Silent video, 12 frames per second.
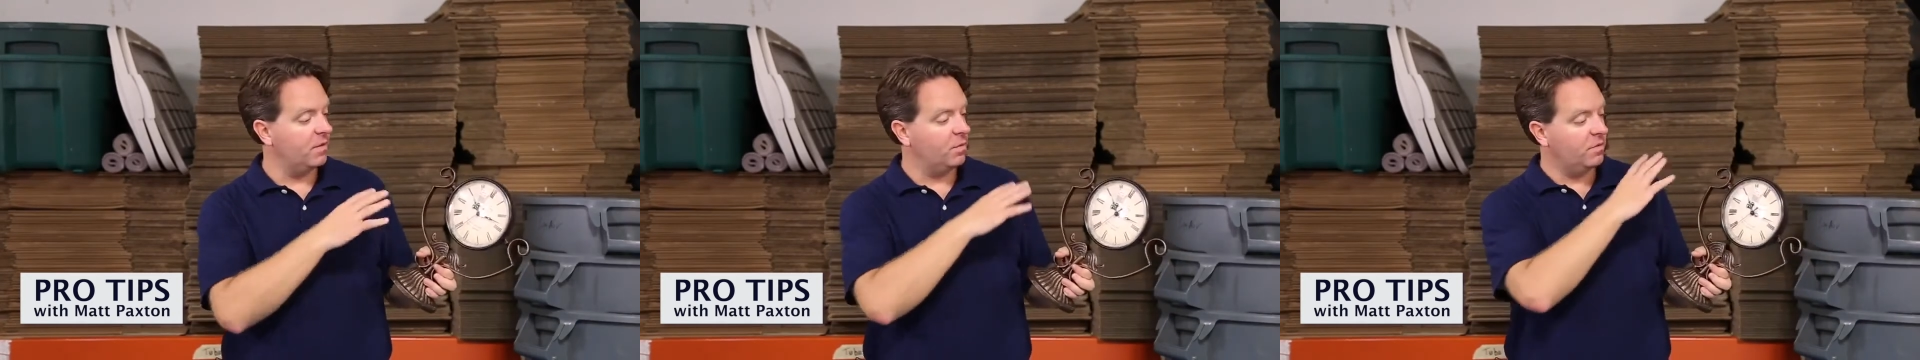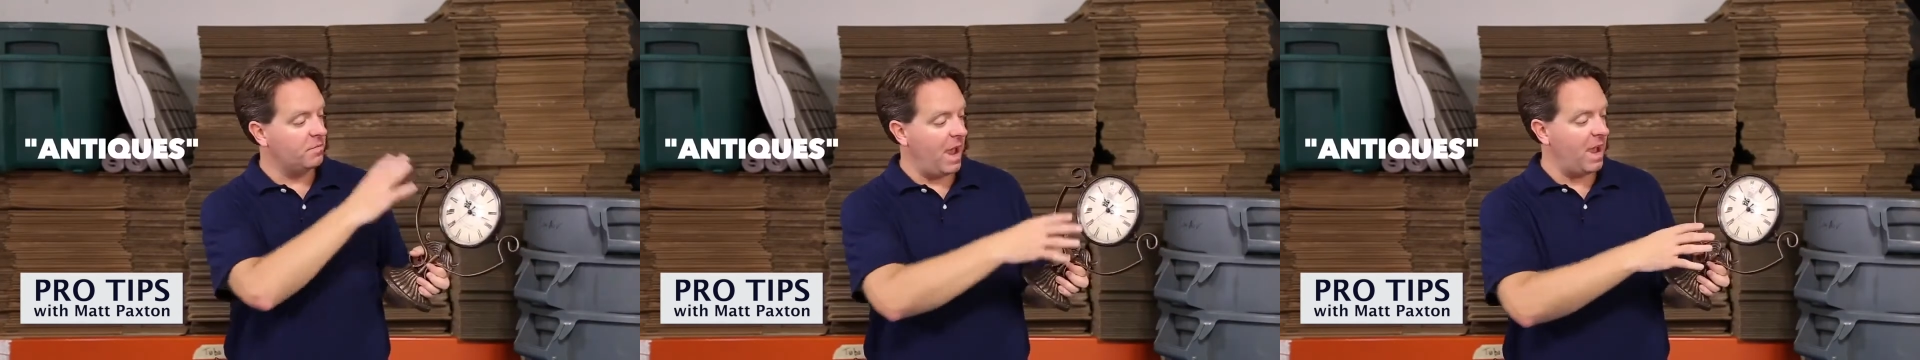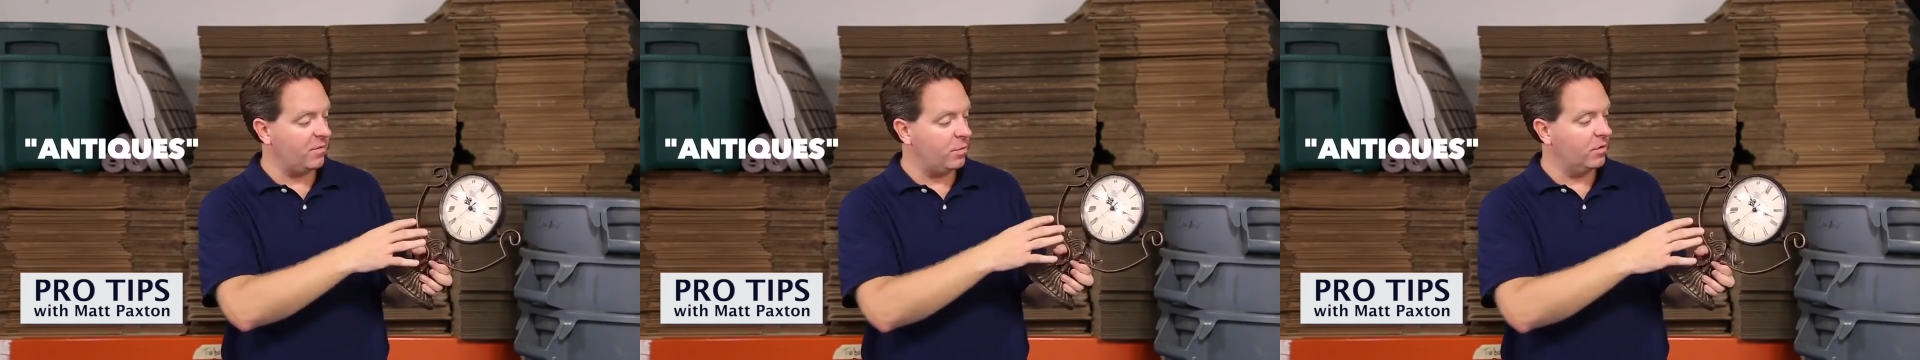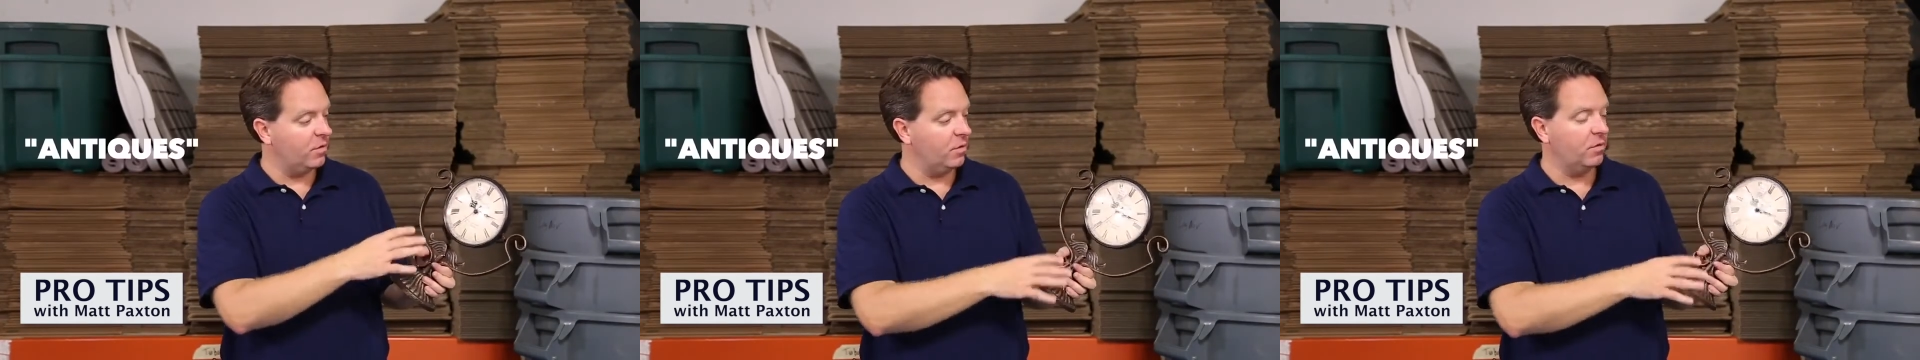This was mass
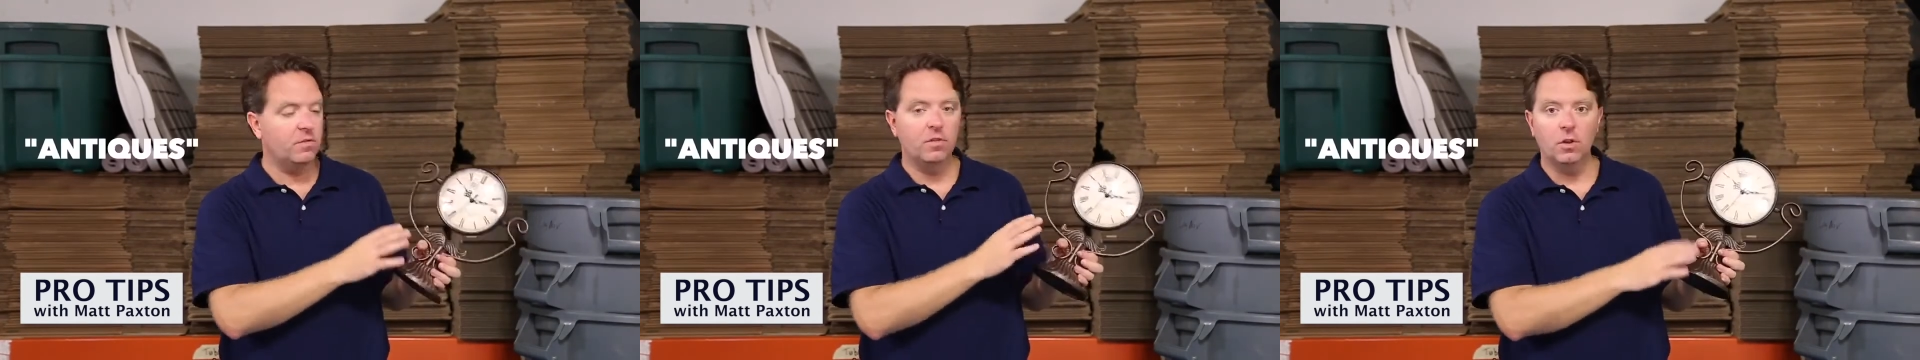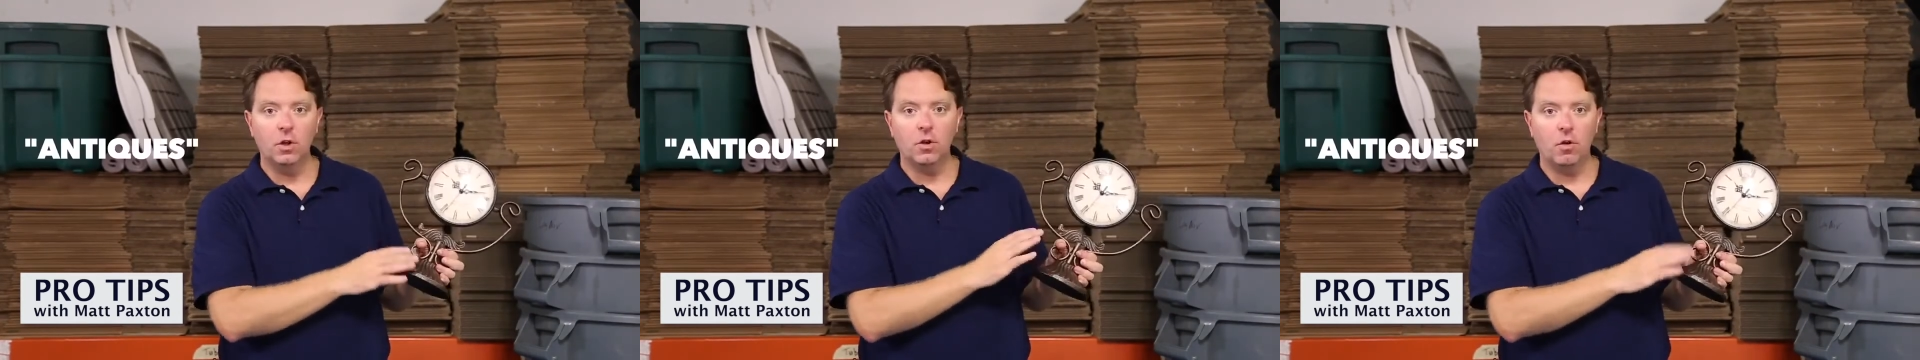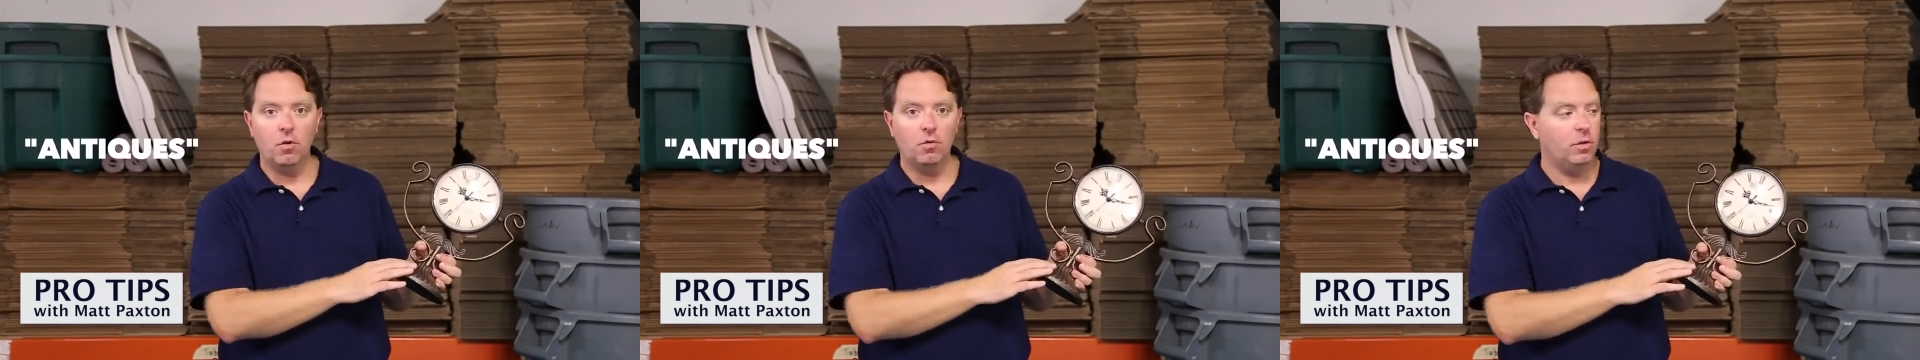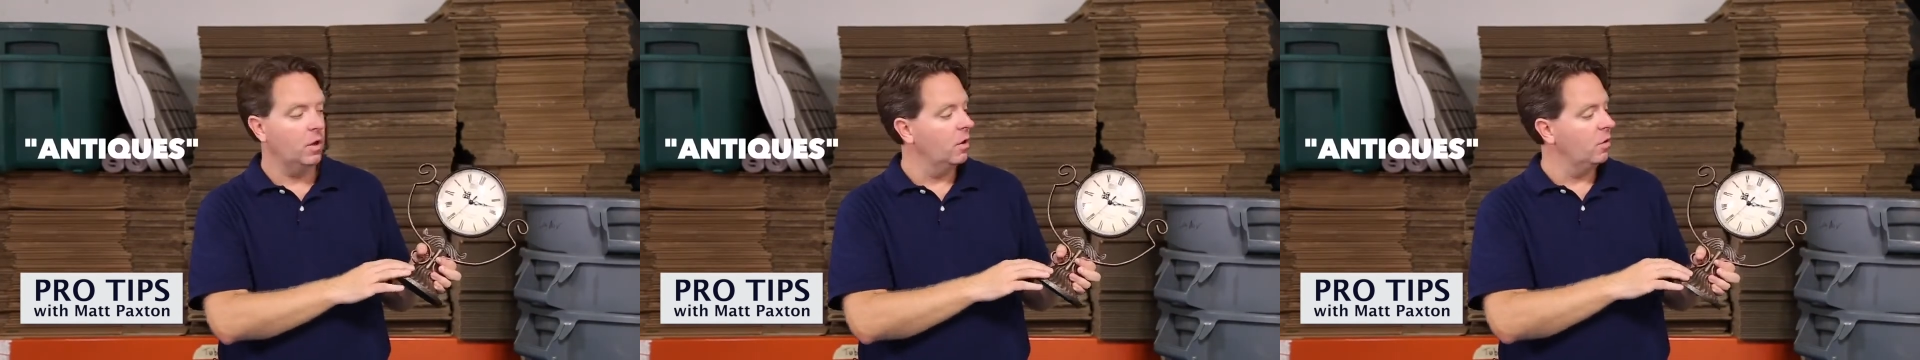produced to look
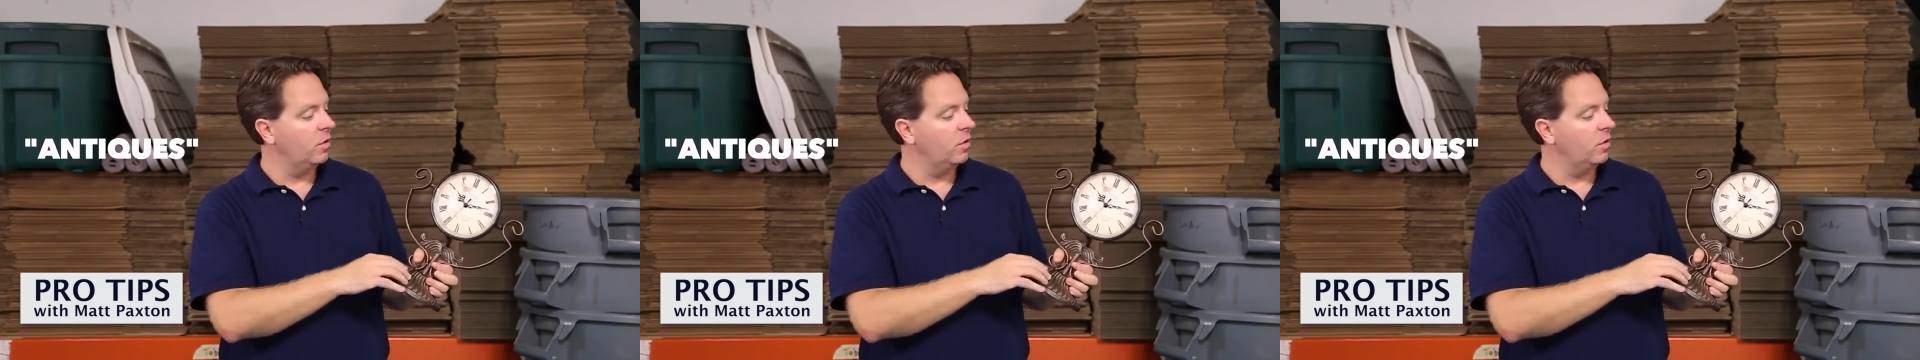old.